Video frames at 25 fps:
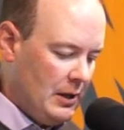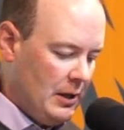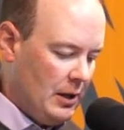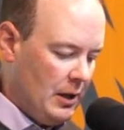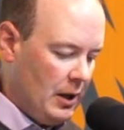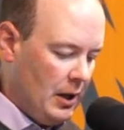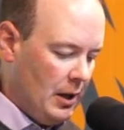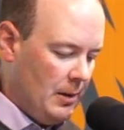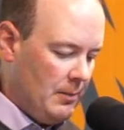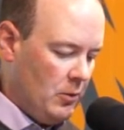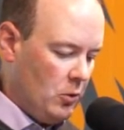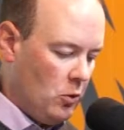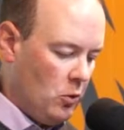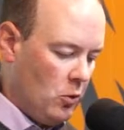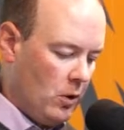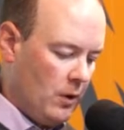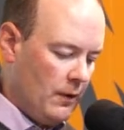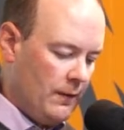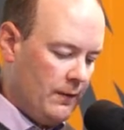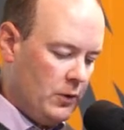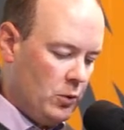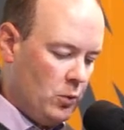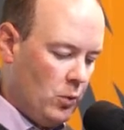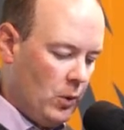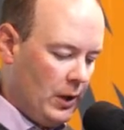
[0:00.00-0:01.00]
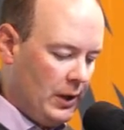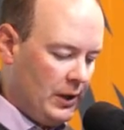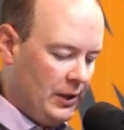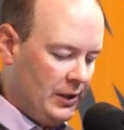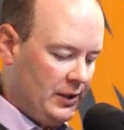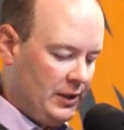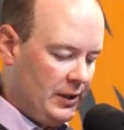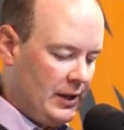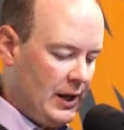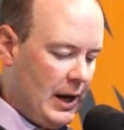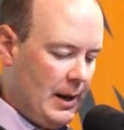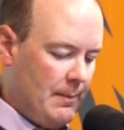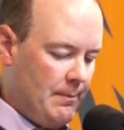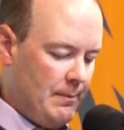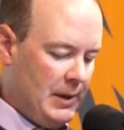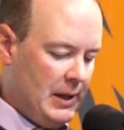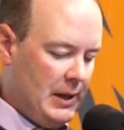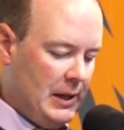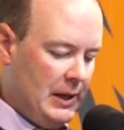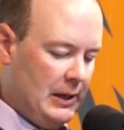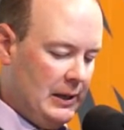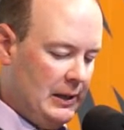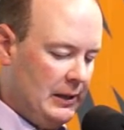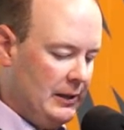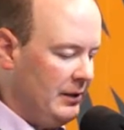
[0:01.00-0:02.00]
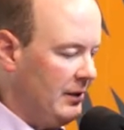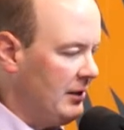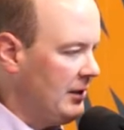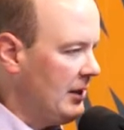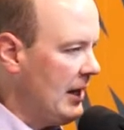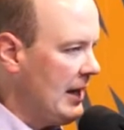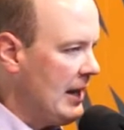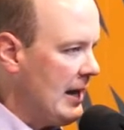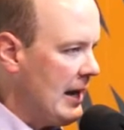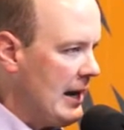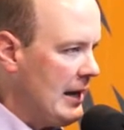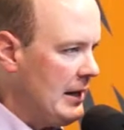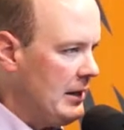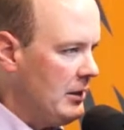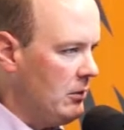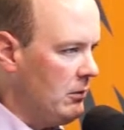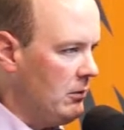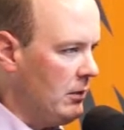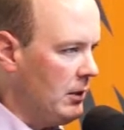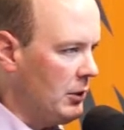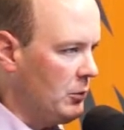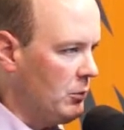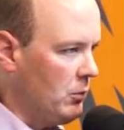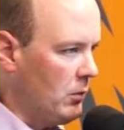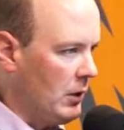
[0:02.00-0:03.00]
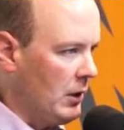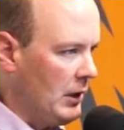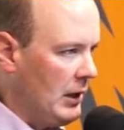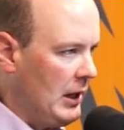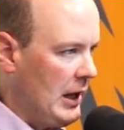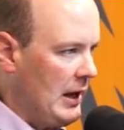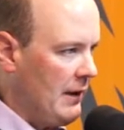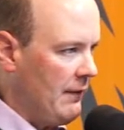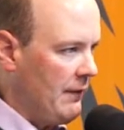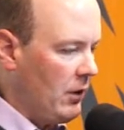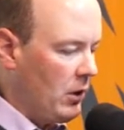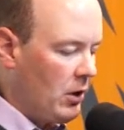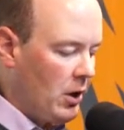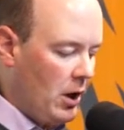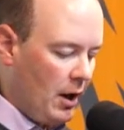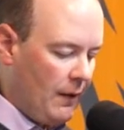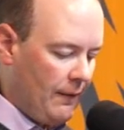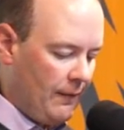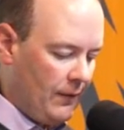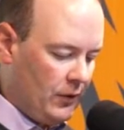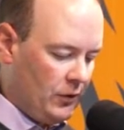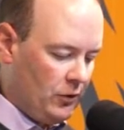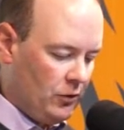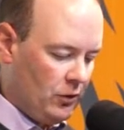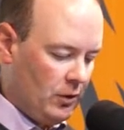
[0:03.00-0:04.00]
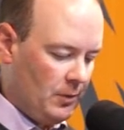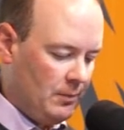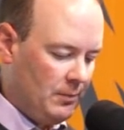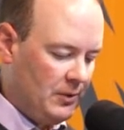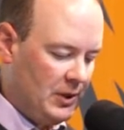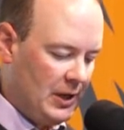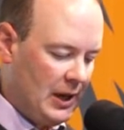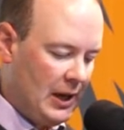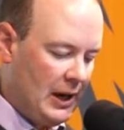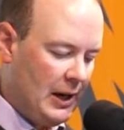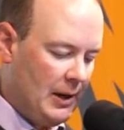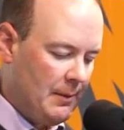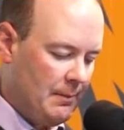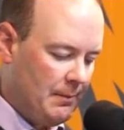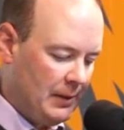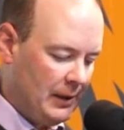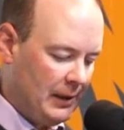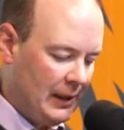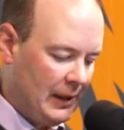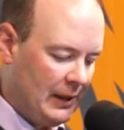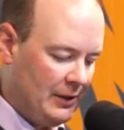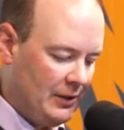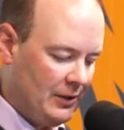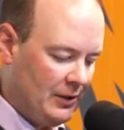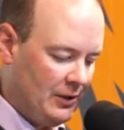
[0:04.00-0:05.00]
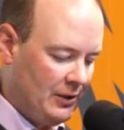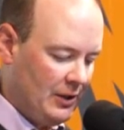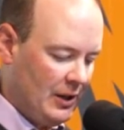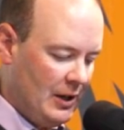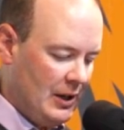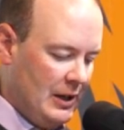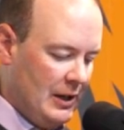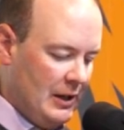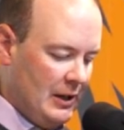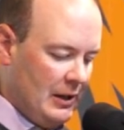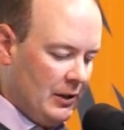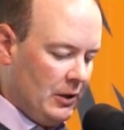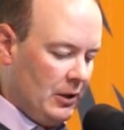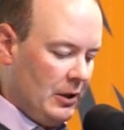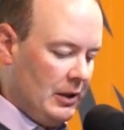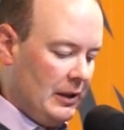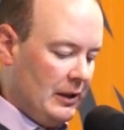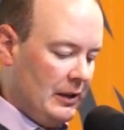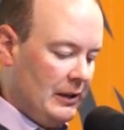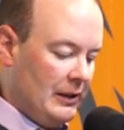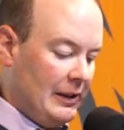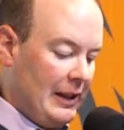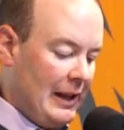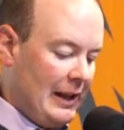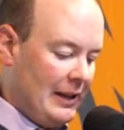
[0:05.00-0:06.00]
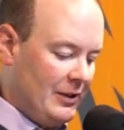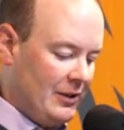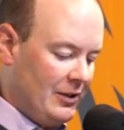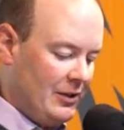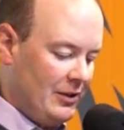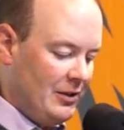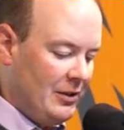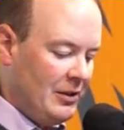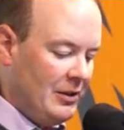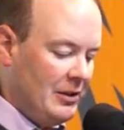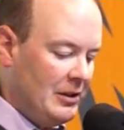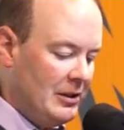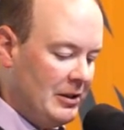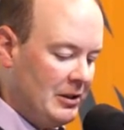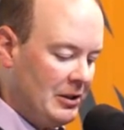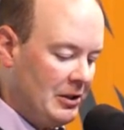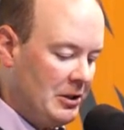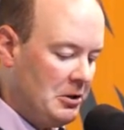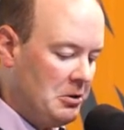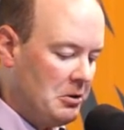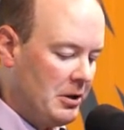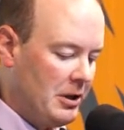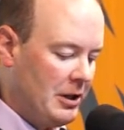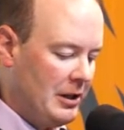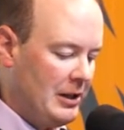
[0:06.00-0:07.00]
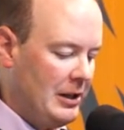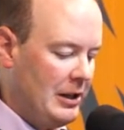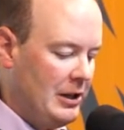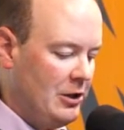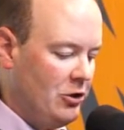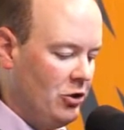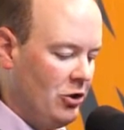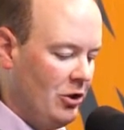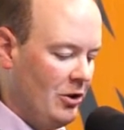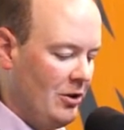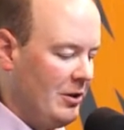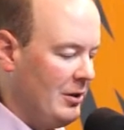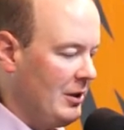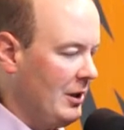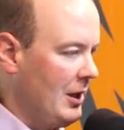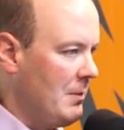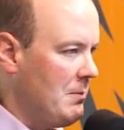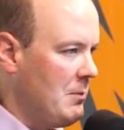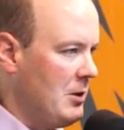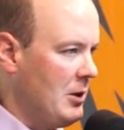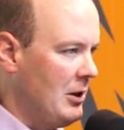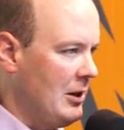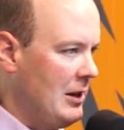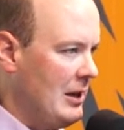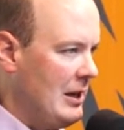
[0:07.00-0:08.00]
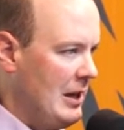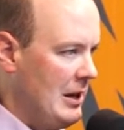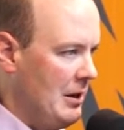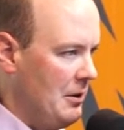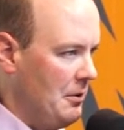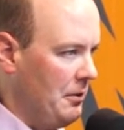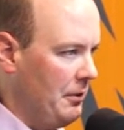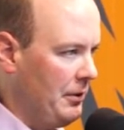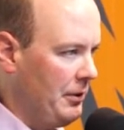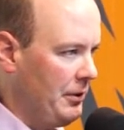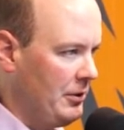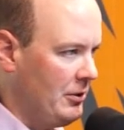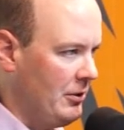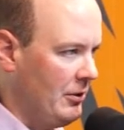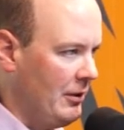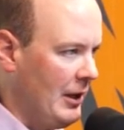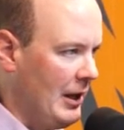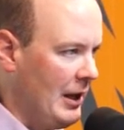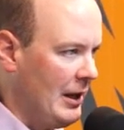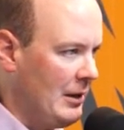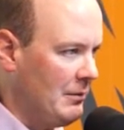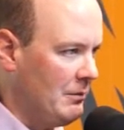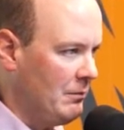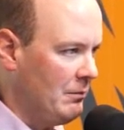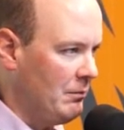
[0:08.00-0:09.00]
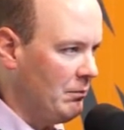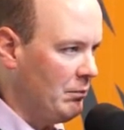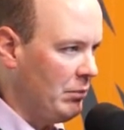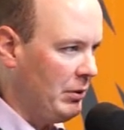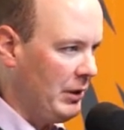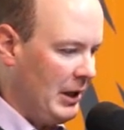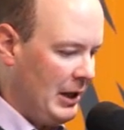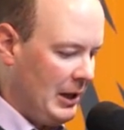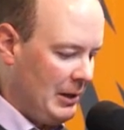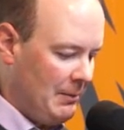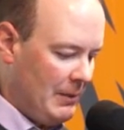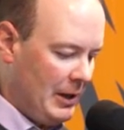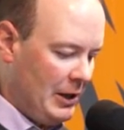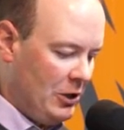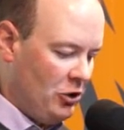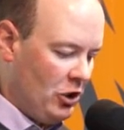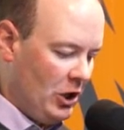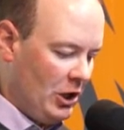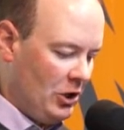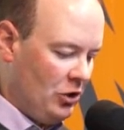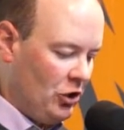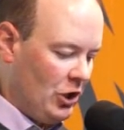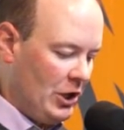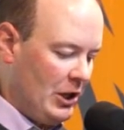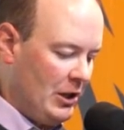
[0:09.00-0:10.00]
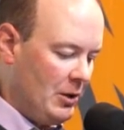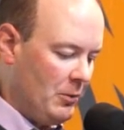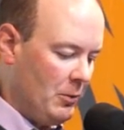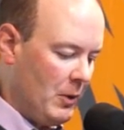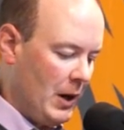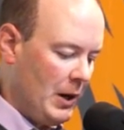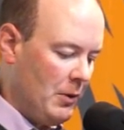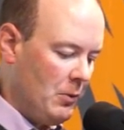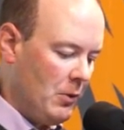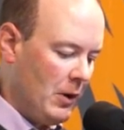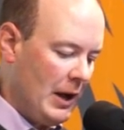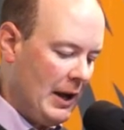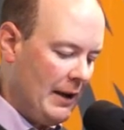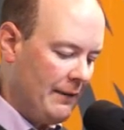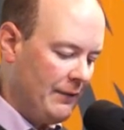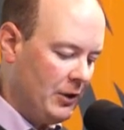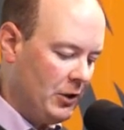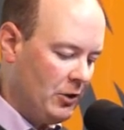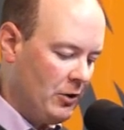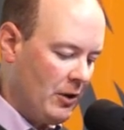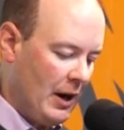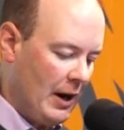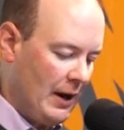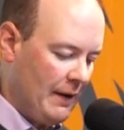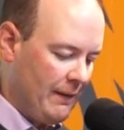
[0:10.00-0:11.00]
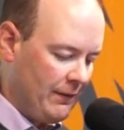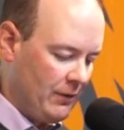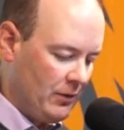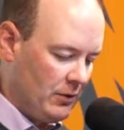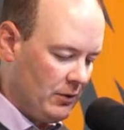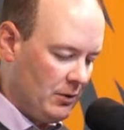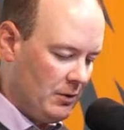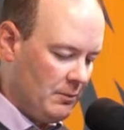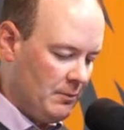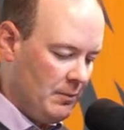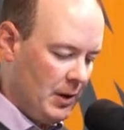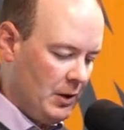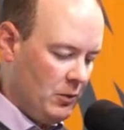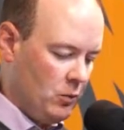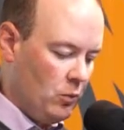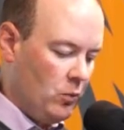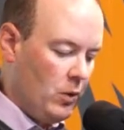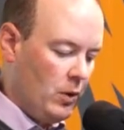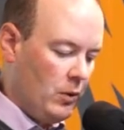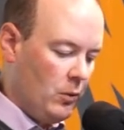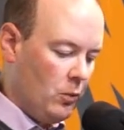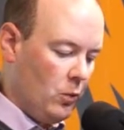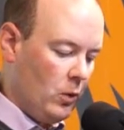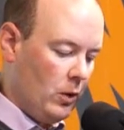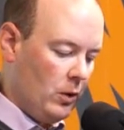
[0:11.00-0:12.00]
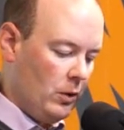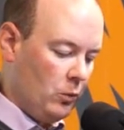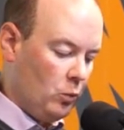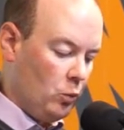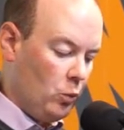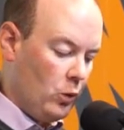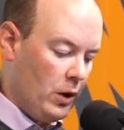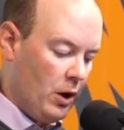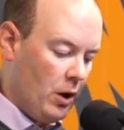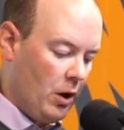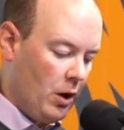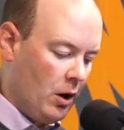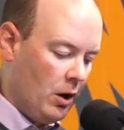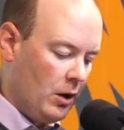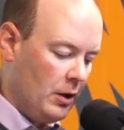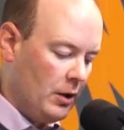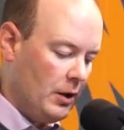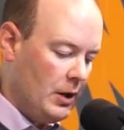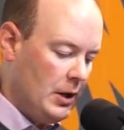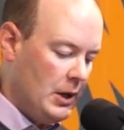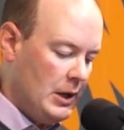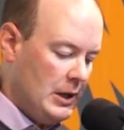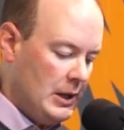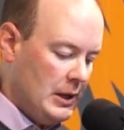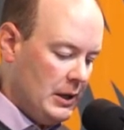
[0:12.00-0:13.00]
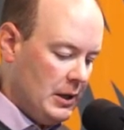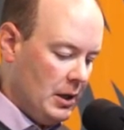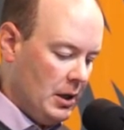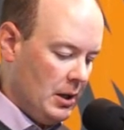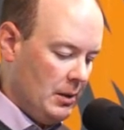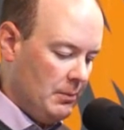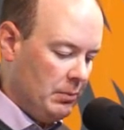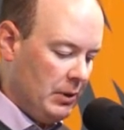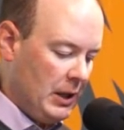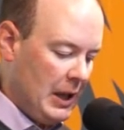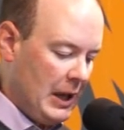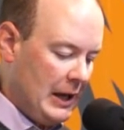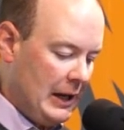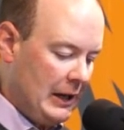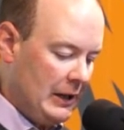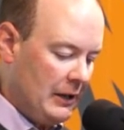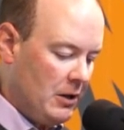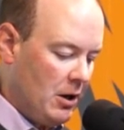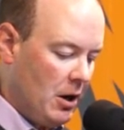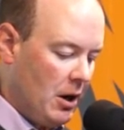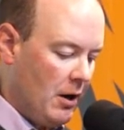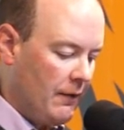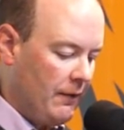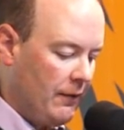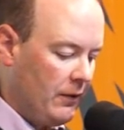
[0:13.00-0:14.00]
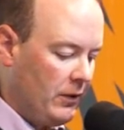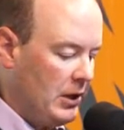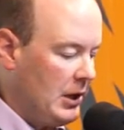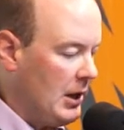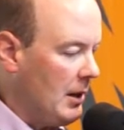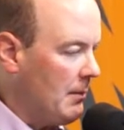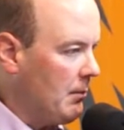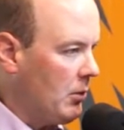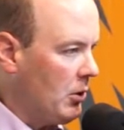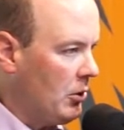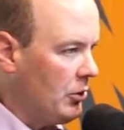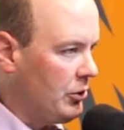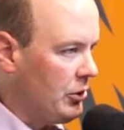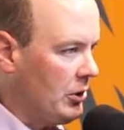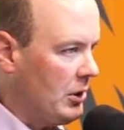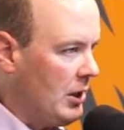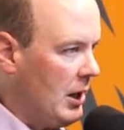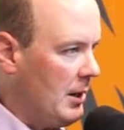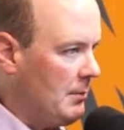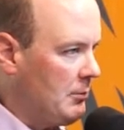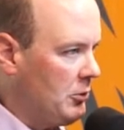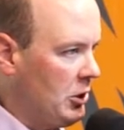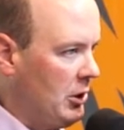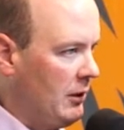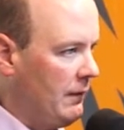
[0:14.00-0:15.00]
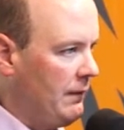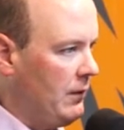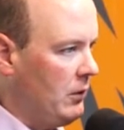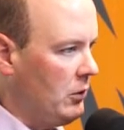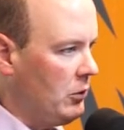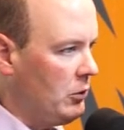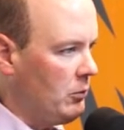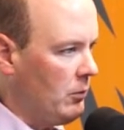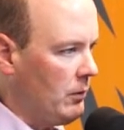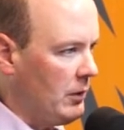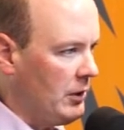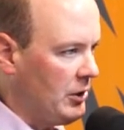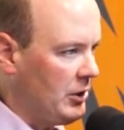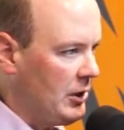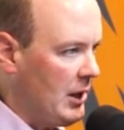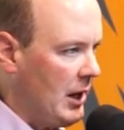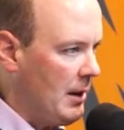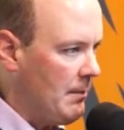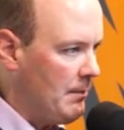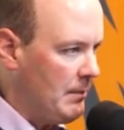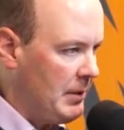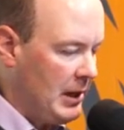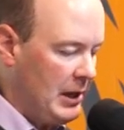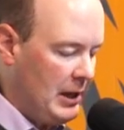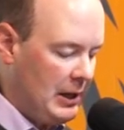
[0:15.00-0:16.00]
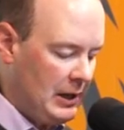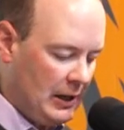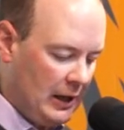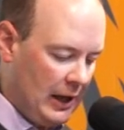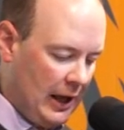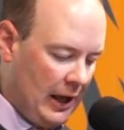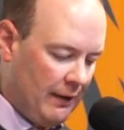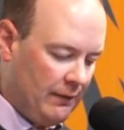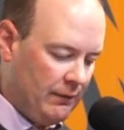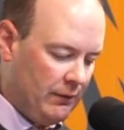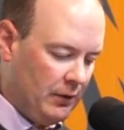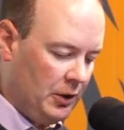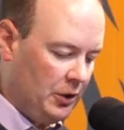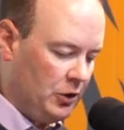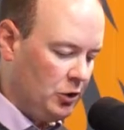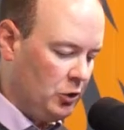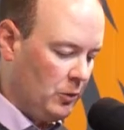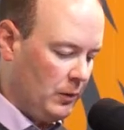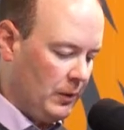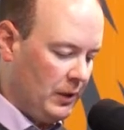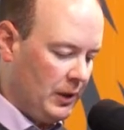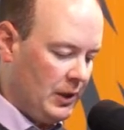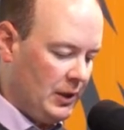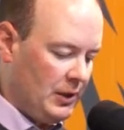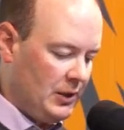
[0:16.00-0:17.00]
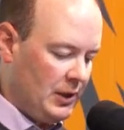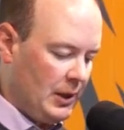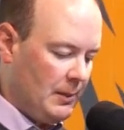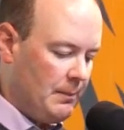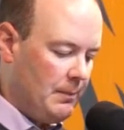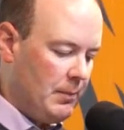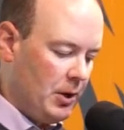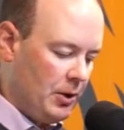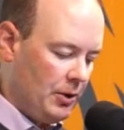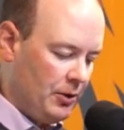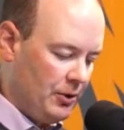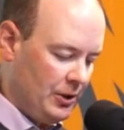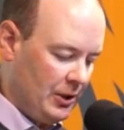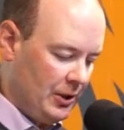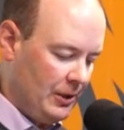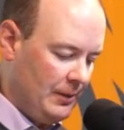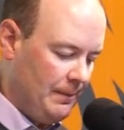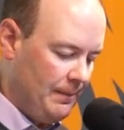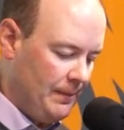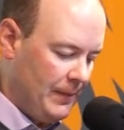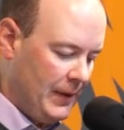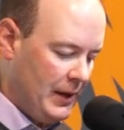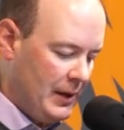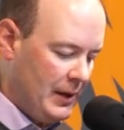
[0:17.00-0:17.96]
Um, or if you want to stop in and say hi to us, we're going to have our conference room set up, and that's again that's still contingent on community health, so that yeah. plan may change. Either way, we'll have the drive-through, but we we are um, planning to offer the in-person option if folks want to stop in and have lunch with us in person.